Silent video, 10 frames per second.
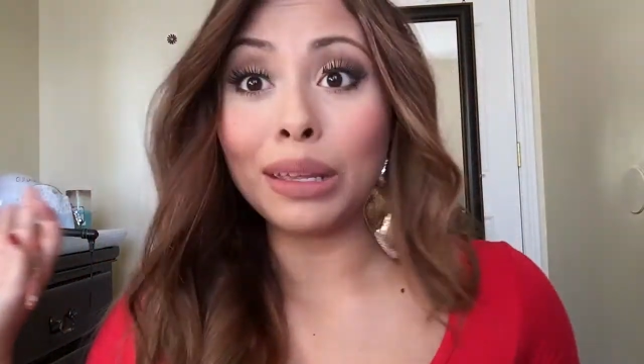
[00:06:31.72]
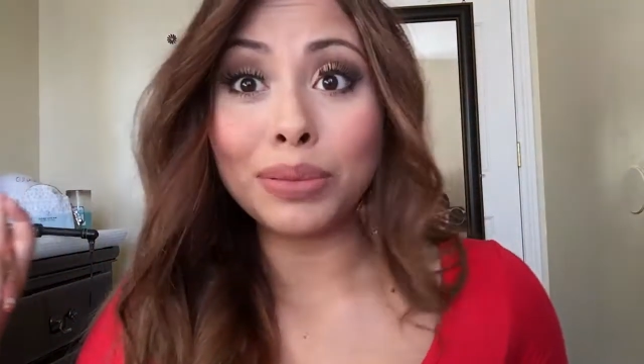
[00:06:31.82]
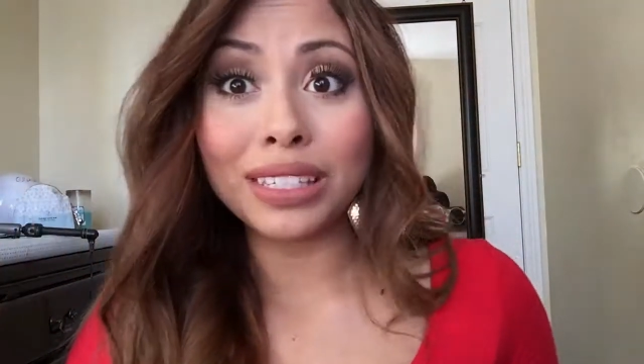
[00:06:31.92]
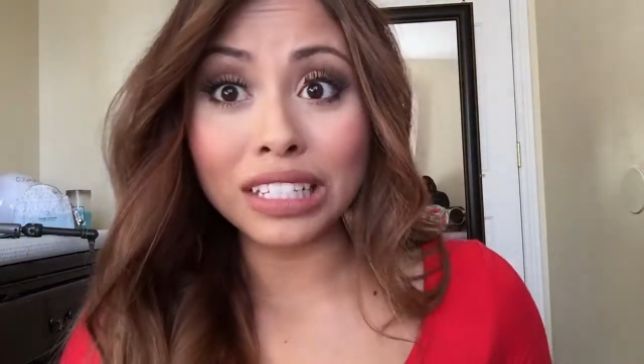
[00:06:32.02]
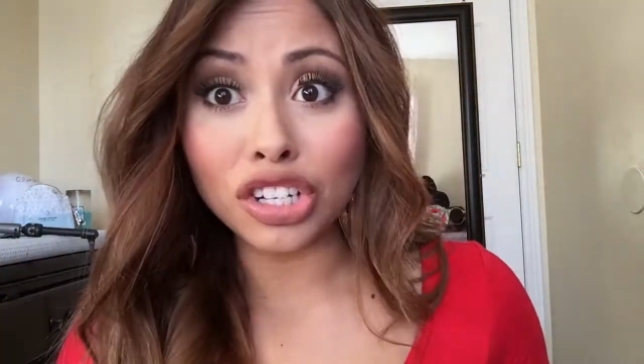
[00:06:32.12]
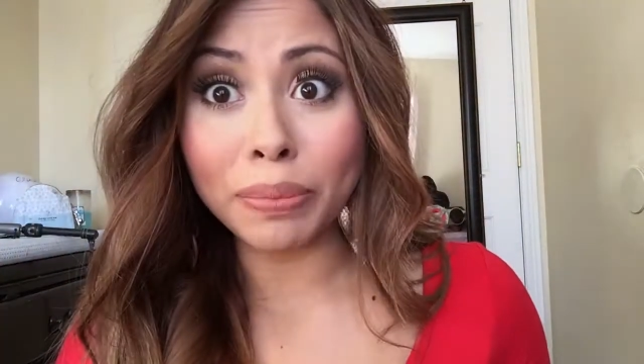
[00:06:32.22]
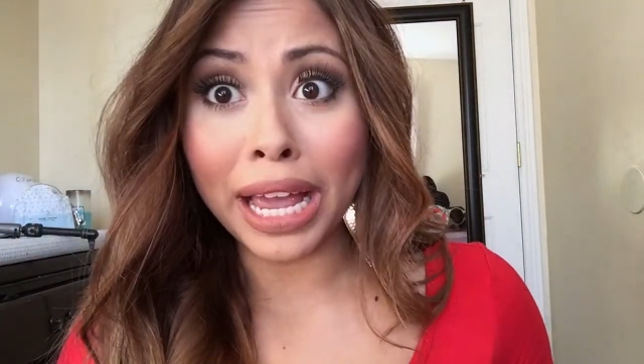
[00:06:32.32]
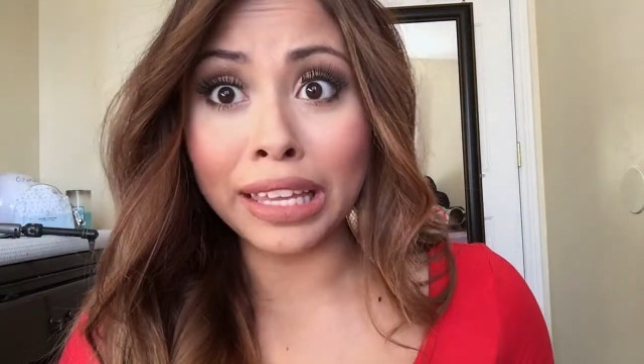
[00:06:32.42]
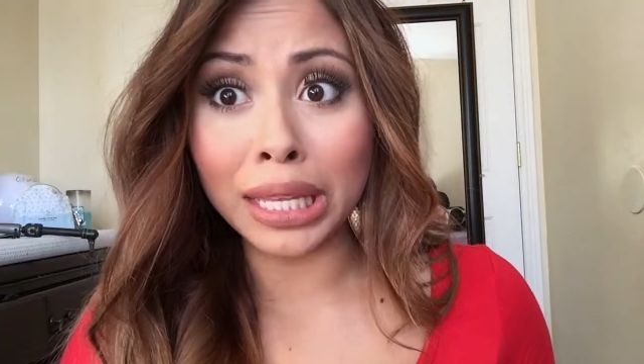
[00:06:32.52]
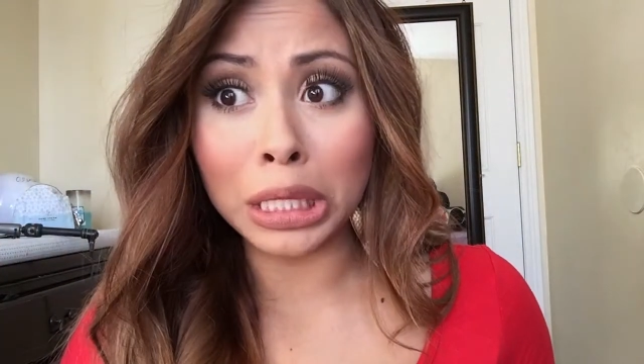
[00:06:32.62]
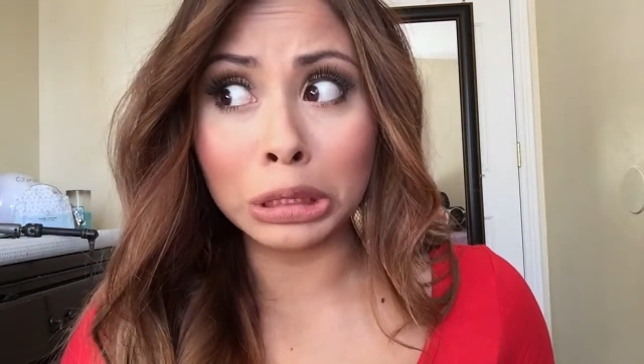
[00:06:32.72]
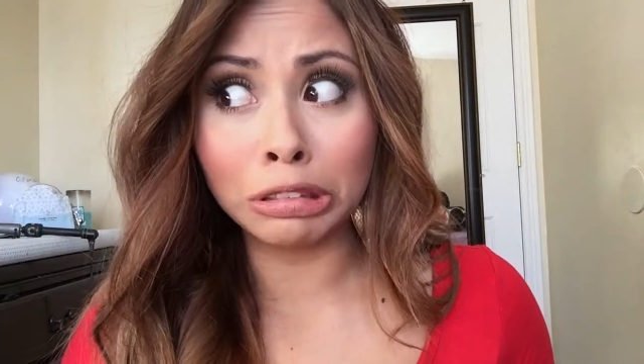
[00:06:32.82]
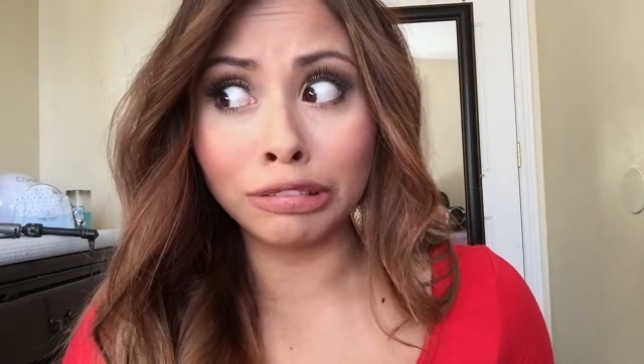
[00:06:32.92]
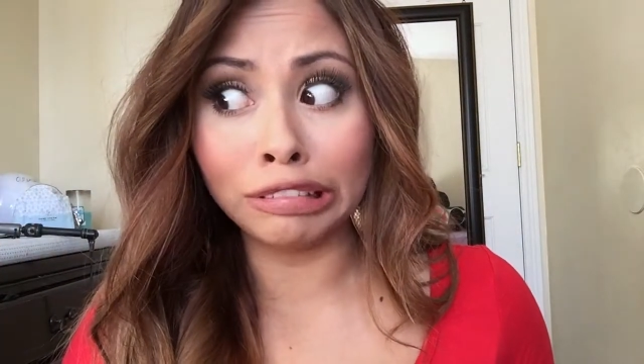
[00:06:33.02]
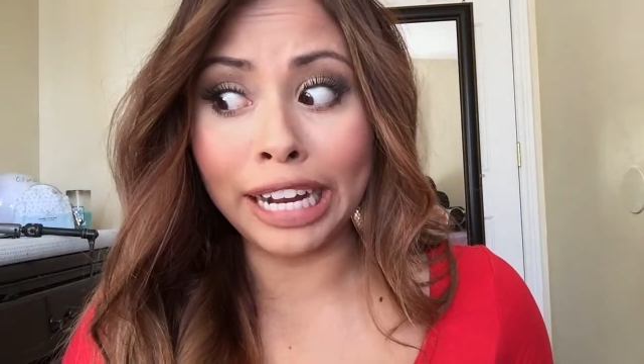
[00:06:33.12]
lipsticks are back there,
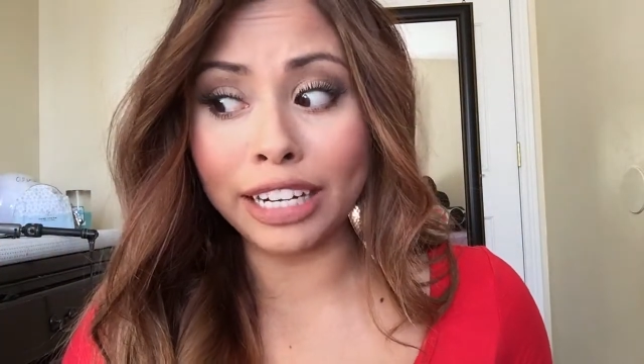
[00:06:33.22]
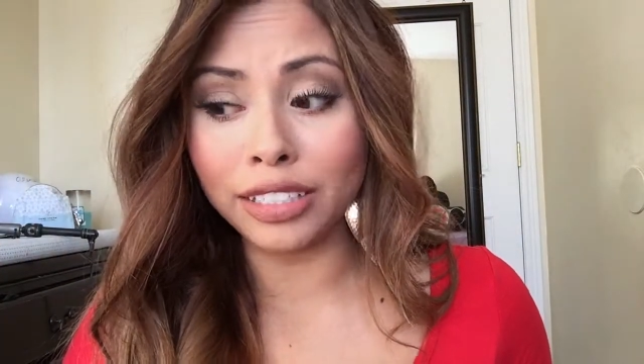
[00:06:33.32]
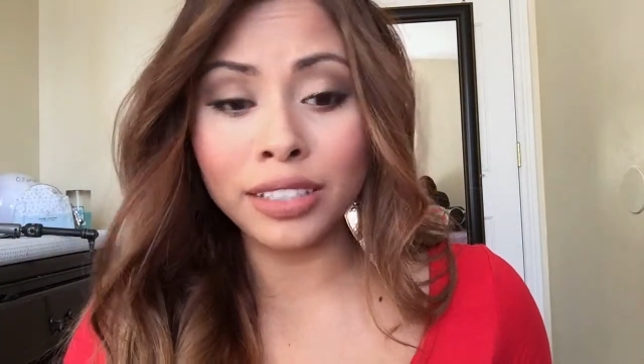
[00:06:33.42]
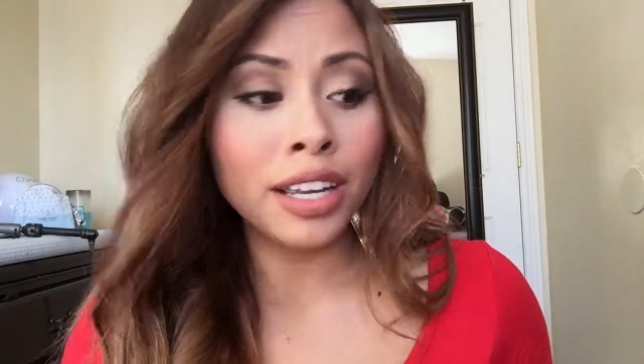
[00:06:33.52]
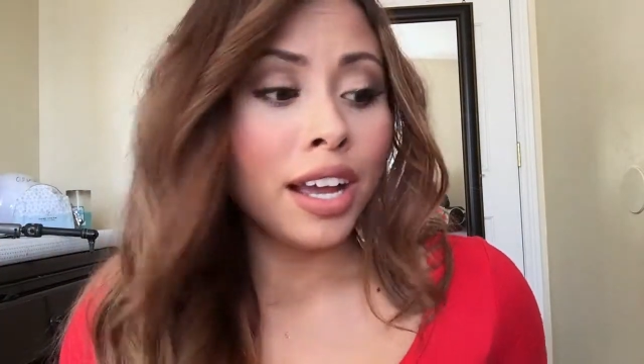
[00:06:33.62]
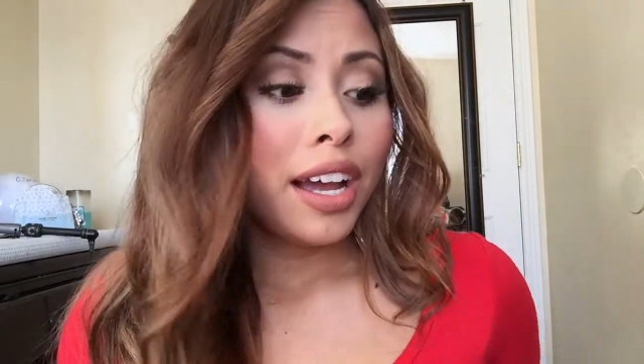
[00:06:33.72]
rare.